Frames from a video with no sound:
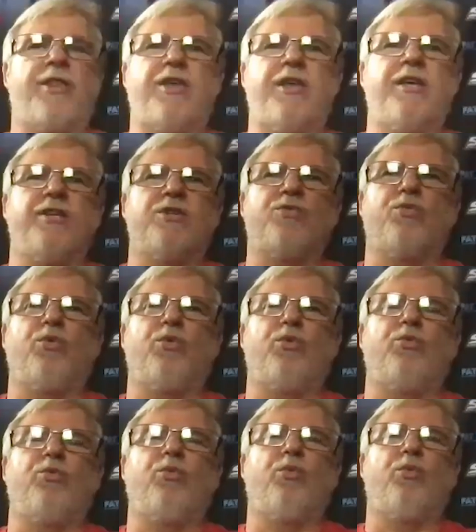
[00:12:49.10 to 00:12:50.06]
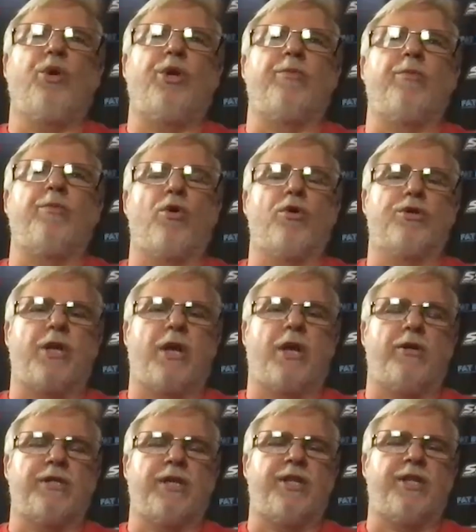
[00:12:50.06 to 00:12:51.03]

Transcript: think he's in motorcycles.